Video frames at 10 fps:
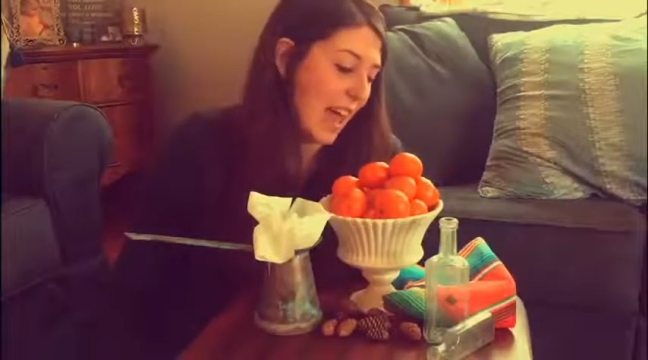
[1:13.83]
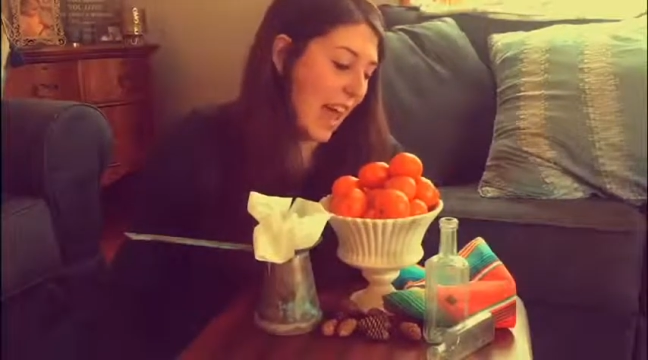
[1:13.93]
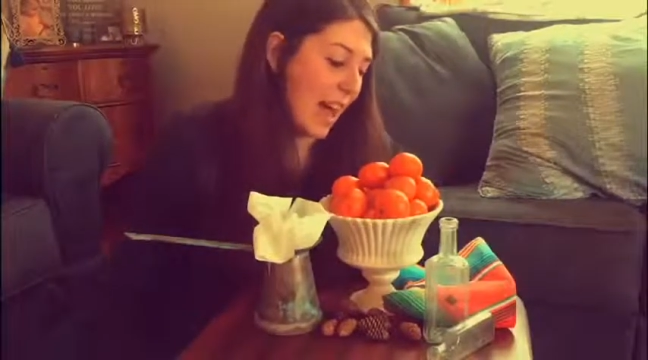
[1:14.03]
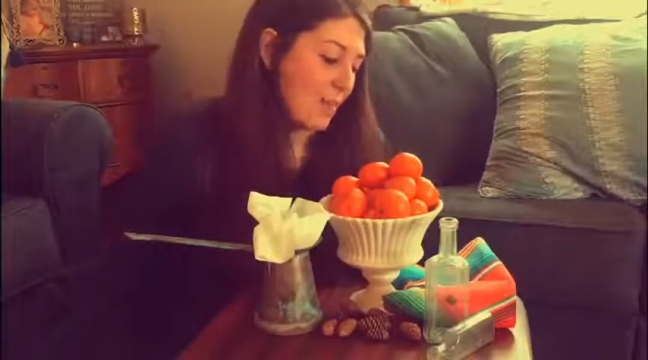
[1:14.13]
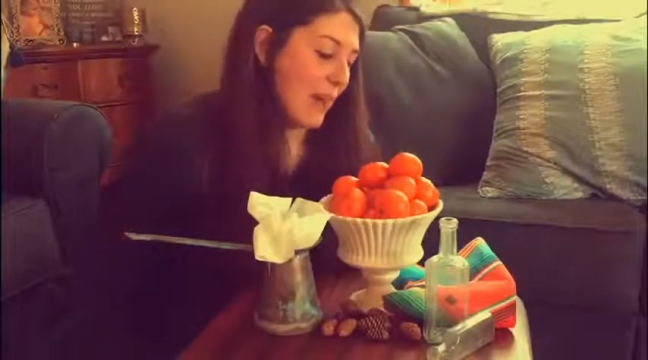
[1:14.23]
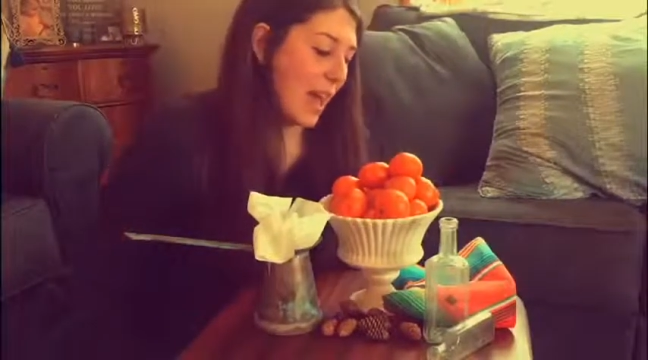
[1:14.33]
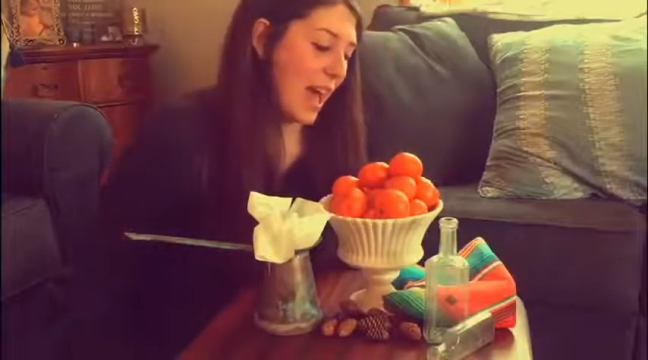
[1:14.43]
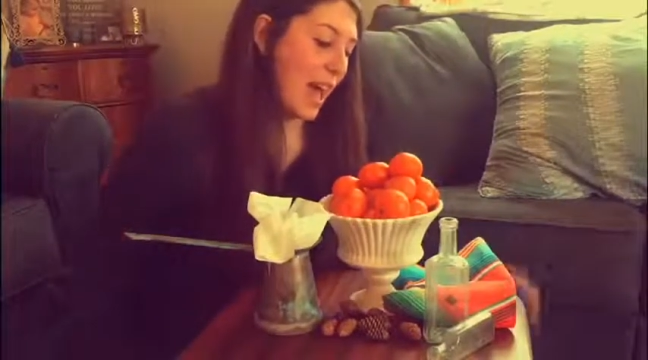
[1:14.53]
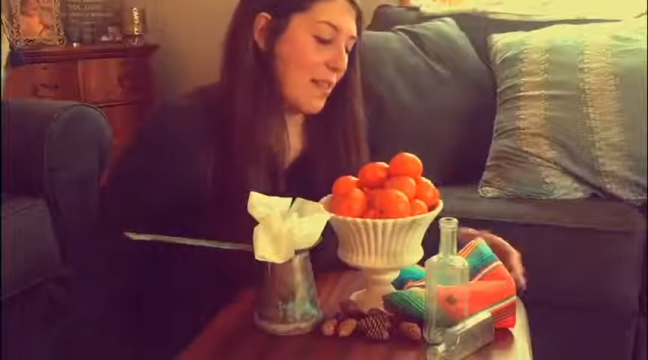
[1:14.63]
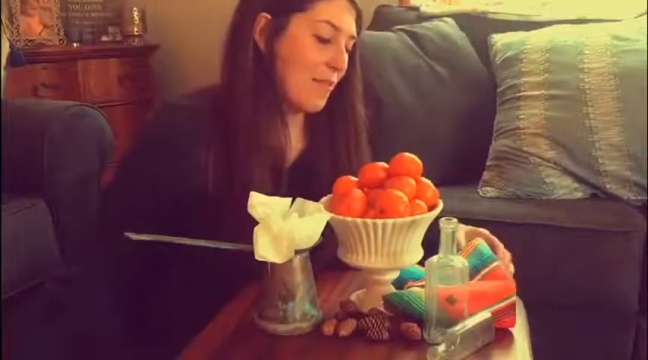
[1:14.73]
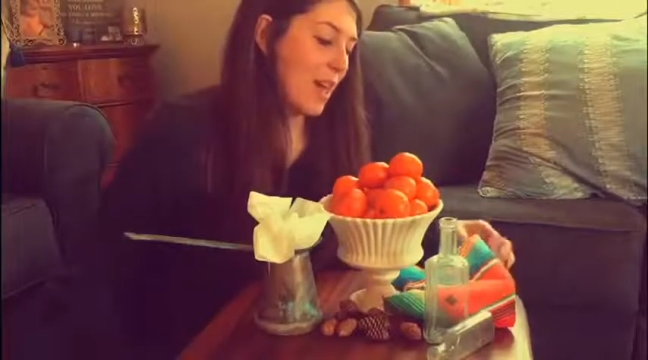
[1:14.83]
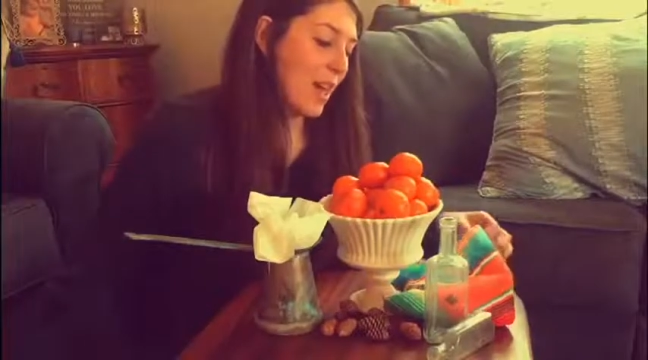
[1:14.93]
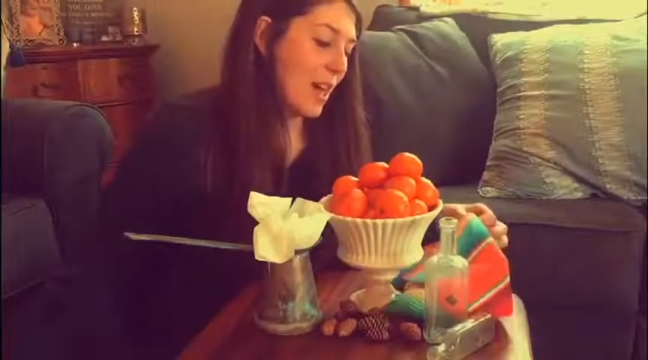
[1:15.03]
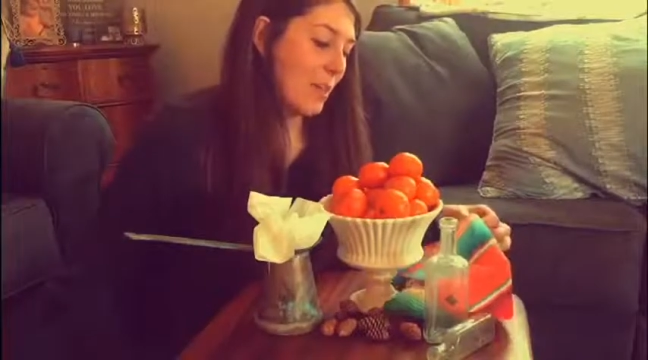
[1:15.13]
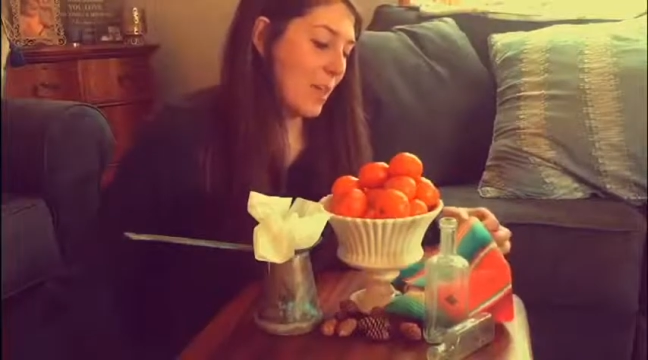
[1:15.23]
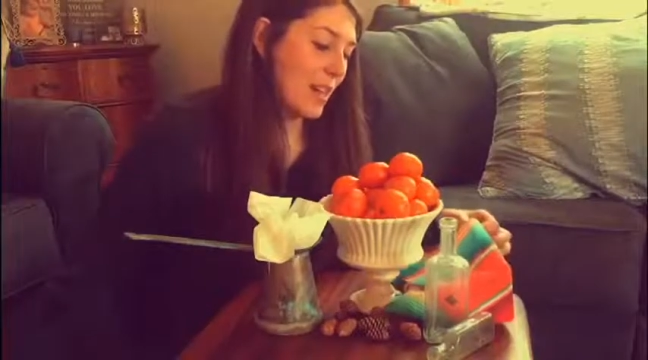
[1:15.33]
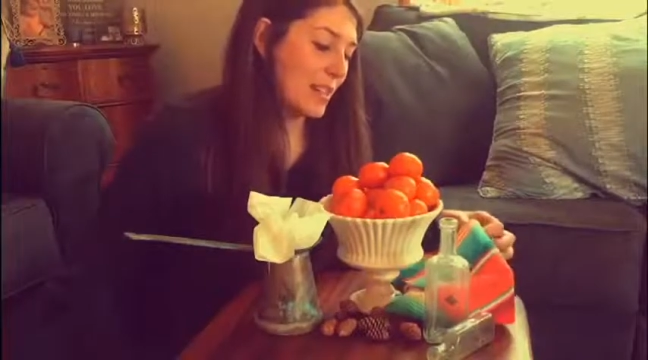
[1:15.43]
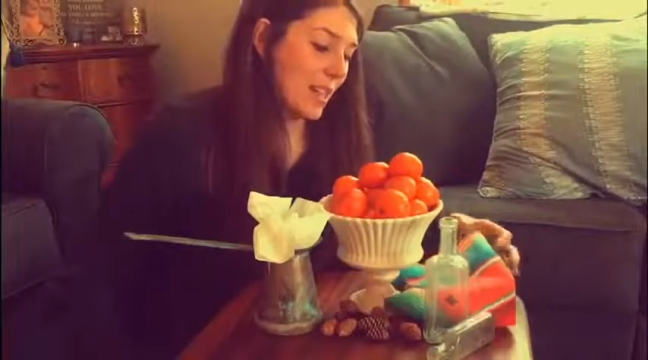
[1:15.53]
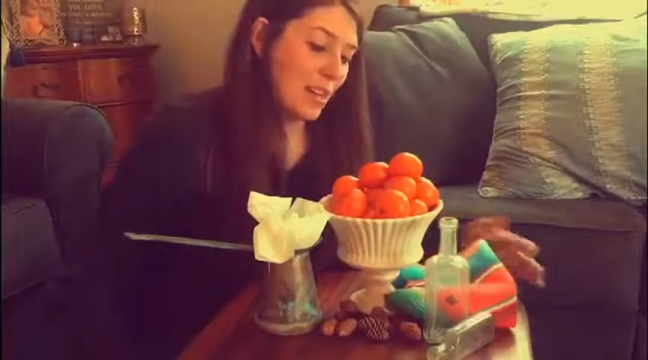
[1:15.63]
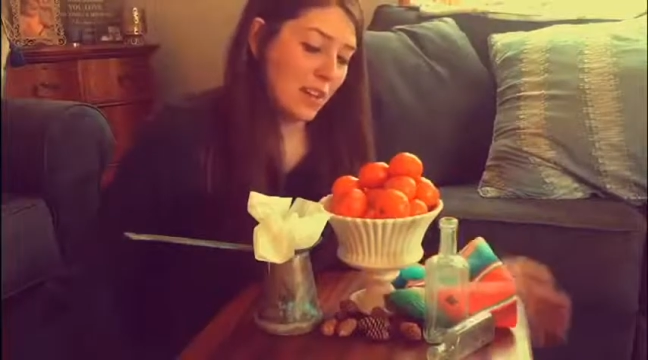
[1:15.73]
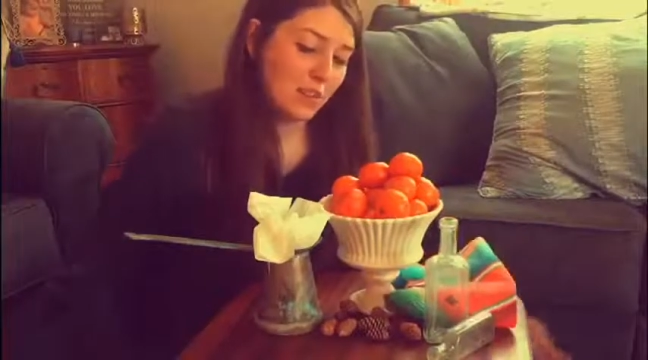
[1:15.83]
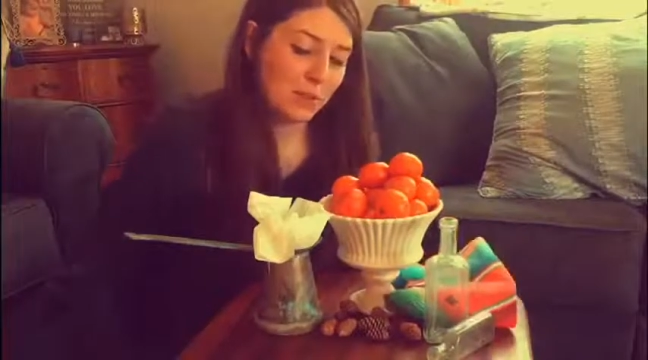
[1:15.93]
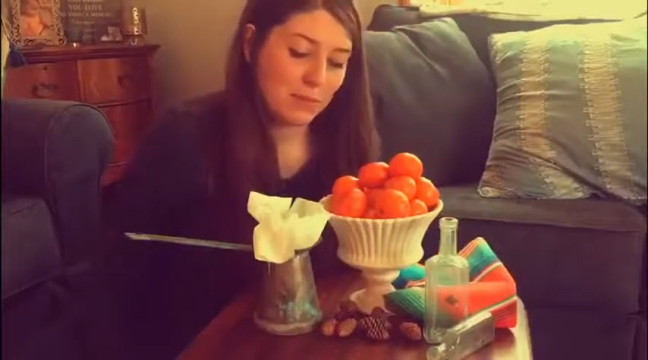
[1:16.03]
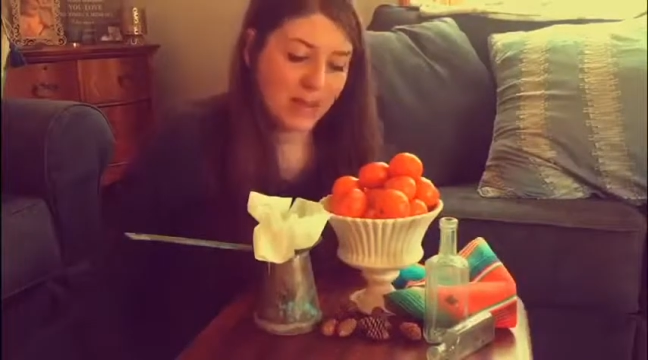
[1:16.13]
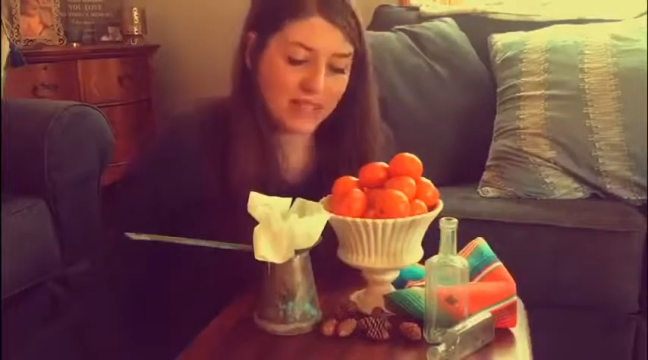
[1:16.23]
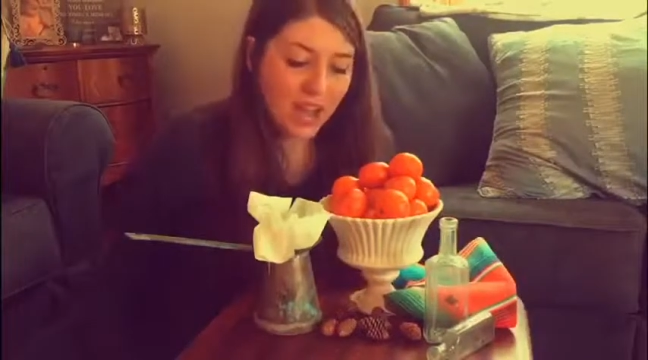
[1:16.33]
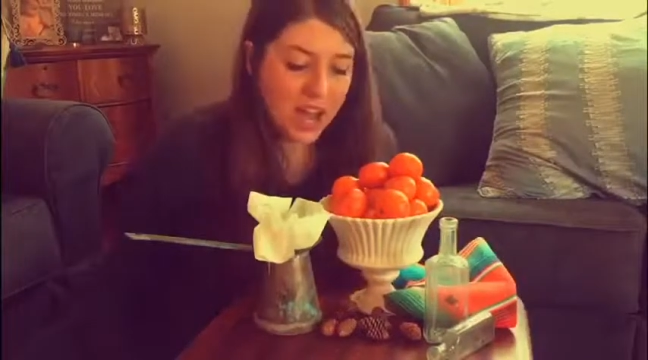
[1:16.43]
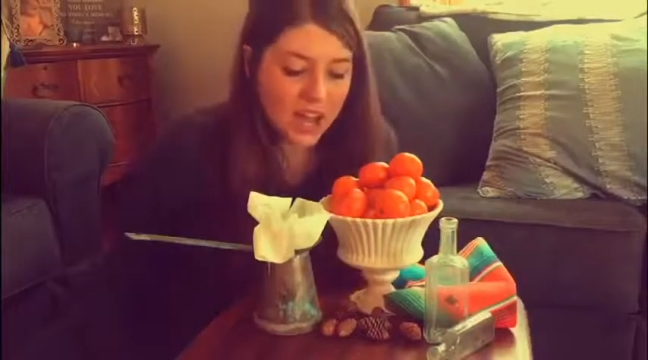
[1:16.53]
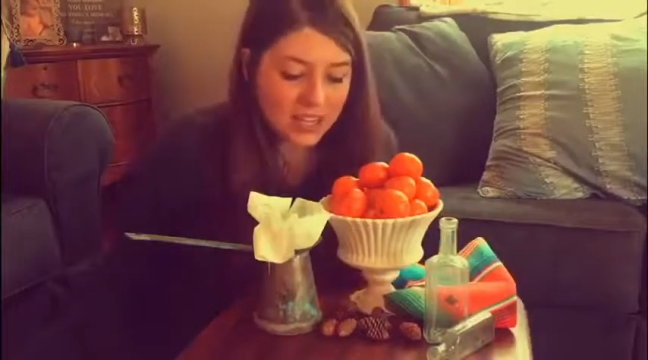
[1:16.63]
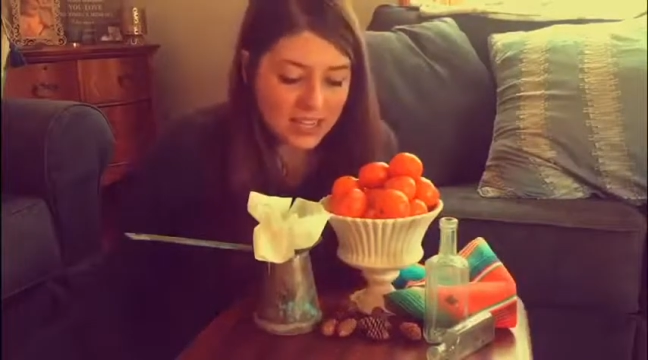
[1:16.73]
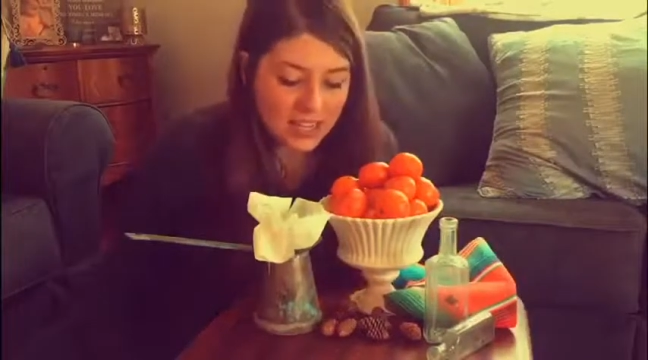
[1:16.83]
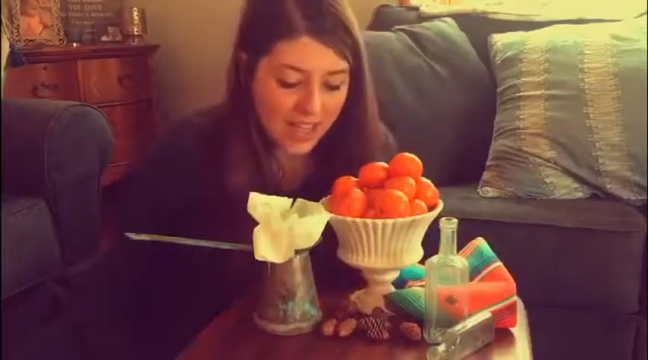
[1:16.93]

I have a bandana from my dog.